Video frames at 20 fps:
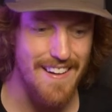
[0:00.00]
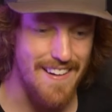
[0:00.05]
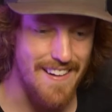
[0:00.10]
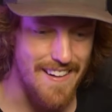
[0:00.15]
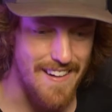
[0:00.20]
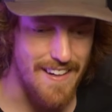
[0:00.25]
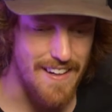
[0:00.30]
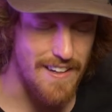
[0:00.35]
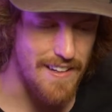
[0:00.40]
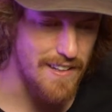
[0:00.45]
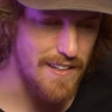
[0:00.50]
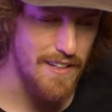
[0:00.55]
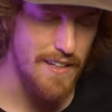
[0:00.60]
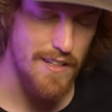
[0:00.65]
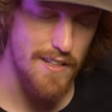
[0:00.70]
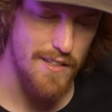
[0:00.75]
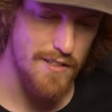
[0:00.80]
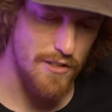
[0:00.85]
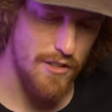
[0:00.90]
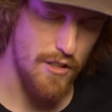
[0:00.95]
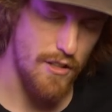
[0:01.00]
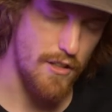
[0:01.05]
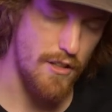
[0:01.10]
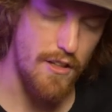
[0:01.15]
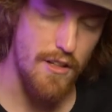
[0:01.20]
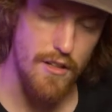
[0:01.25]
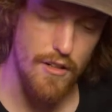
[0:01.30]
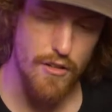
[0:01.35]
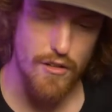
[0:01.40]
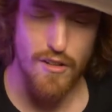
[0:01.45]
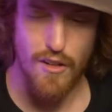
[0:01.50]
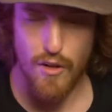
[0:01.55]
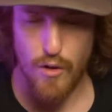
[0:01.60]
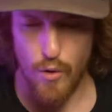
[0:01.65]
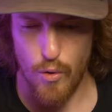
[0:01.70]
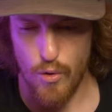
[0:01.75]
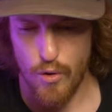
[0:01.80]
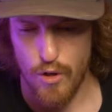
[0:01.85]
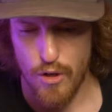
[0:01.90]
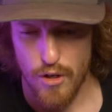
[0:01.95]
Uh, so you know the
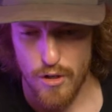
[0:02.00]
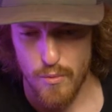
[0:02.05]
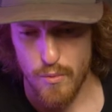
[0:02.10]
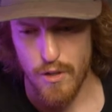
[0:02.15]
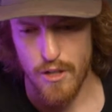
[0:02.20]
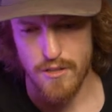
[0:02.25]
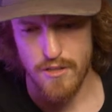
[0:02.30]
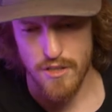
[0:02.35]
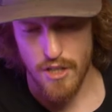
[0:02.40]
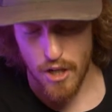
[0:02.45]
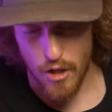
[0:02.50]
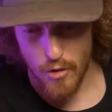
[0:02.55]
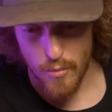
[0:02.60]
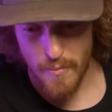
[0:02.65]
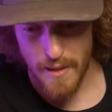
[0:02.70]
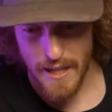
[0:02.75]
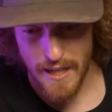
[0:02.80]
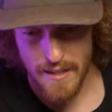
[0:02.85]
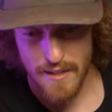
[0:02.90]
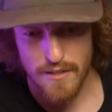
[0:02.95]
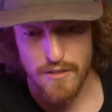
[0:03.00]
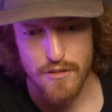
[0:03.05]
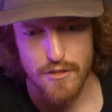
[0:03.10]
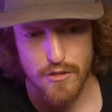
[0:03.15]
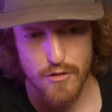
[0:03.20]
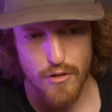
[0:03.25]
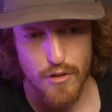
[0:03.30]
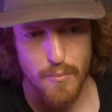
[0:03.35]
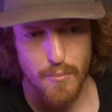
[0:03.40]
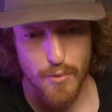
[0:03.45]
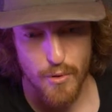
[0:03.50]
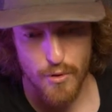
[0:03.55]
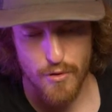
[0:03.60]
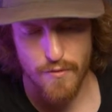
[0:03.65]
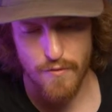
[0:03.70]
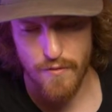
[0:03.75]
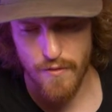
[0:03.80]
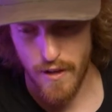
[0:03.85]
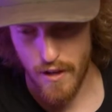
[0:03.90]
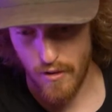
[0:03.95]
corner where Tomac and Stewart both
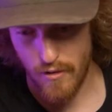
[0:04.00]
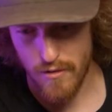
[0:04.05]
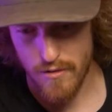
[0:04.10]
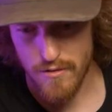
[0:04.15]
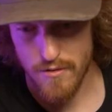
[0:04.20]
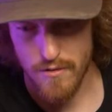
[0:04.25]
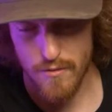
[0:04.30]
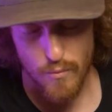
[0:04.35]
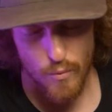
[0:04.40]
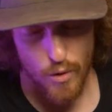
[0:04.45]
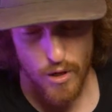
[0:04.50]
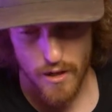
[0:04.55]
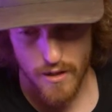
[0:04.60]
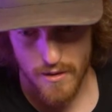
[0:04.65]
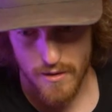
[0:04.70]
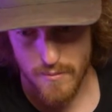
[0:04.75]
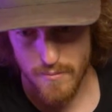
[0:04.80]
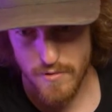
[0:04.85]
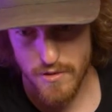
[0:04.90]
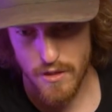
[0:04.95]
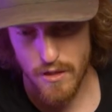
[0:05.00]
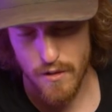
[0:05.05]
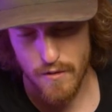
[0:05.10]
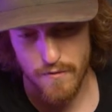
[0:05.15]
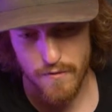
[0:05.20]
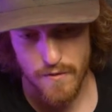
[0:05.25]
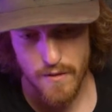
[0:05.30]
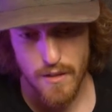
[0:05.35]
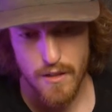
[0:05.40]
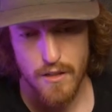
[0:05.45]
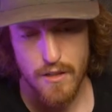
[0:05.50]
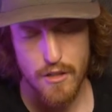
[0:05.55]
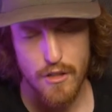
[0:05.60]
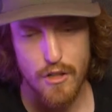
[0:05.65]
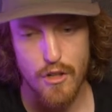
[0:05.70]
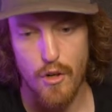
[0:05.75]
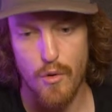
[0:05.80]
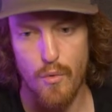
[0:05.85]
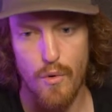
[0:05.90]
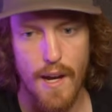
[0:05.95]
fell and wadded themselves. You
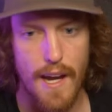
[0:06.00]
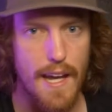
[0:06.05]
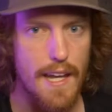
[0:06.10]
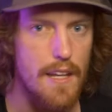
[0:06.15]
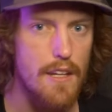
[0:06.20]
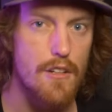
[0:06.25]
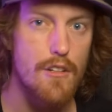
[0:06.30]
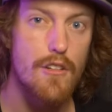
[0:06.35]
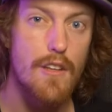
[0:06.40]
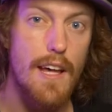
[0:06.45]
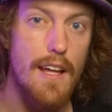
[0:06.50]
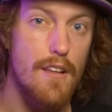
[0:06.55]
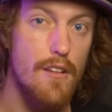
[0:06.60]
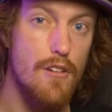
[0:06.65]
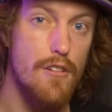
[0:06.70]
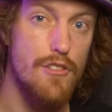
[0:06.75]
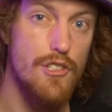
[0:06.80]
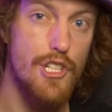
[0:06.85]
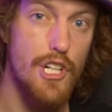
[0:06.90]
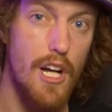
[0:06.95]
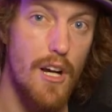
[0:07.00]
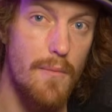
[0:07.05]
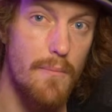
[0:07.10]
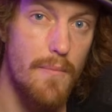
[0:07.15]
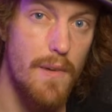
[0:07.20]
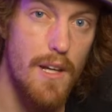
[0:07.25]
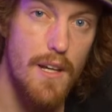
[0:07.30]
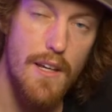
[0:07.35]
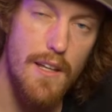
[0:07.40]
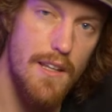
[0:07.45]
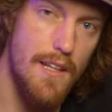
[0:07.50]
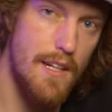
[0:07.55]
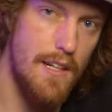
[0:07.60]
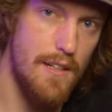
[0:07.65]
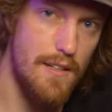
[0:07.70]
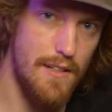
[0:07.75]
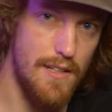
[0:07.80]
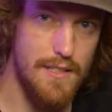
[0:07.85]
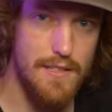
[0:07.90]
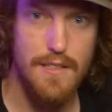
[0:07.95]
go right, you do that little jump, and
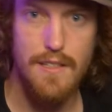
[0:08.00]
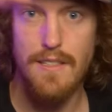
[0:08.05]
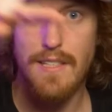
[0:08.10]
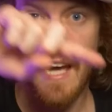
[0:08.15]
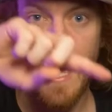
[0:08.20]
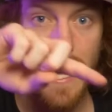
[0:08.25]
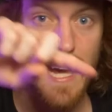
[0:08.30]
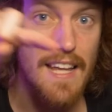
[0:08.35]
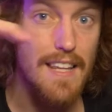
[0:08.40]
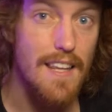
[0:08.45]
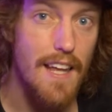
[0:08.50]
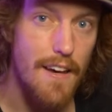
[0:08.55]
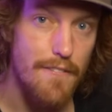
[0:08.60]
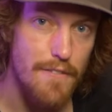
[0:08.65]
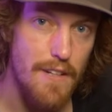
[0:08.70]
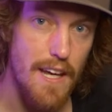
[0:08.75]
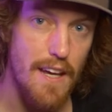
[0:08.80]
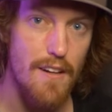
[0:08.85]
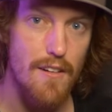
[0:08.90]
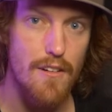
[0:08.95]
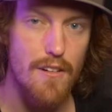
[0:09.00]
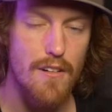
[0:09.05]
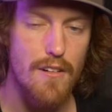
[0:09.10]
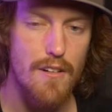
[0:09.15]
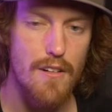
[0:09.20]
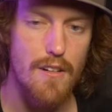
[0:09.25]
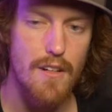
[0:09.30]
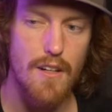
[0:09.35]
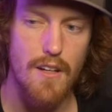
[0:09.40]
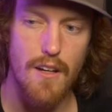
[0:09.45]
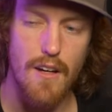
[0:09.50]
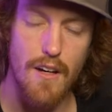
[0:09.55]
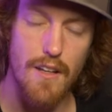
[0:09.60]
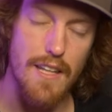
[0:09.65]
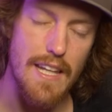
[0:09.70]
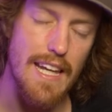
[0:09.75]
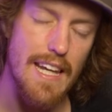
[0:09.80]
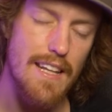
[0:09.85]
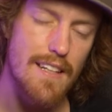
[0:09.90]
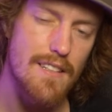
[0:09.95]
then it's a tight left-hander. On
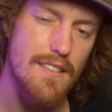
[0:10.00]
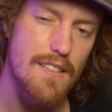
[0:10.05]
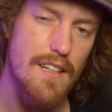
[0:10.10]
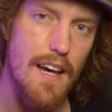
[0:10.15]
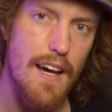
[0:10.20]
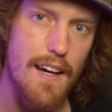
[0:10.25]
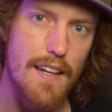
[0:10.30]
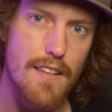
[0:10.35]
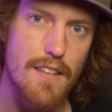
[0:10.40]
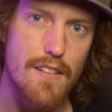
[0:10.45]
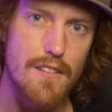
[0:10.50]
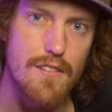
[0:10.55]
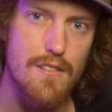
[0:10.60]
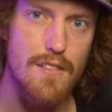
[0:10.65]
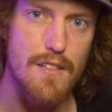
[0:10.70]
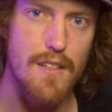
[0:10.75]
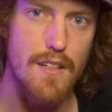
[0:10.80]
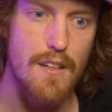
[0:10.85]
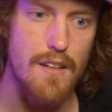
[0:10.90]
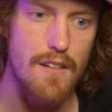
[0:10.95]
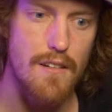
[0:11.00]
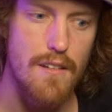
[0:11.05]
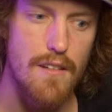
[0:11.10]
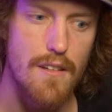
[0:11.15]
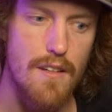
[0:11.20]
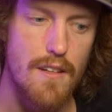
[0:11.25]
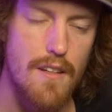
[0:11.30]
the inside, there's a